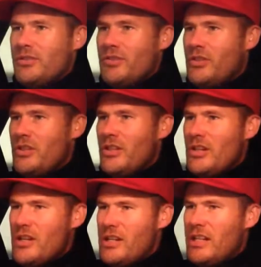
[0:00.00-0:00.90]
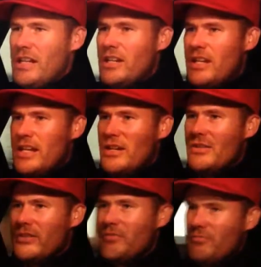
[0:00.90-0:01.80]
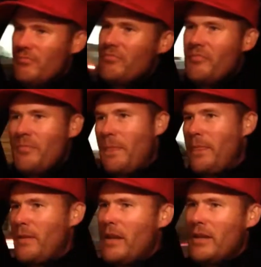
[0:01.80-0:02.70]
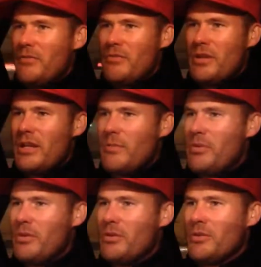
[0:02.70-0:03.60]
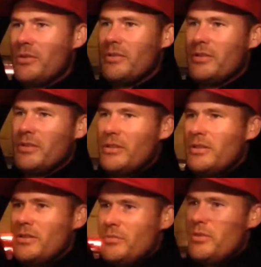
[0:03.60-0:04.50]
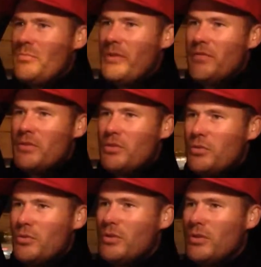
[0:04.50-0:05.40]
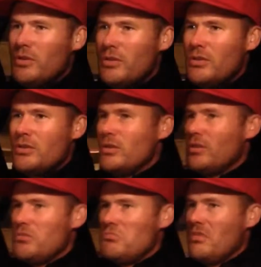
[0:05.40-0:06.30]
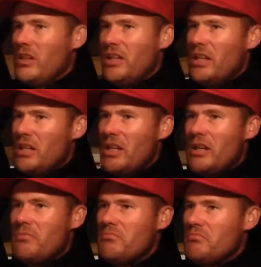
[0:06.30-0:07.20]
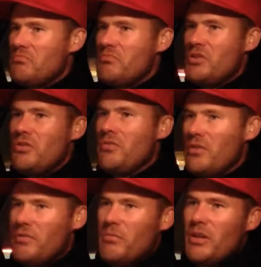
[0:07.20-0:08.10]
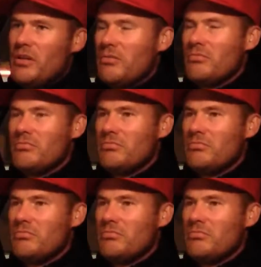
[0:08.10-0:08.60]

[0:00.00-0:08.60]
Took a 9-iron out. Hit it really pure with a bit of a draw, and ended up 2 foot from the hole.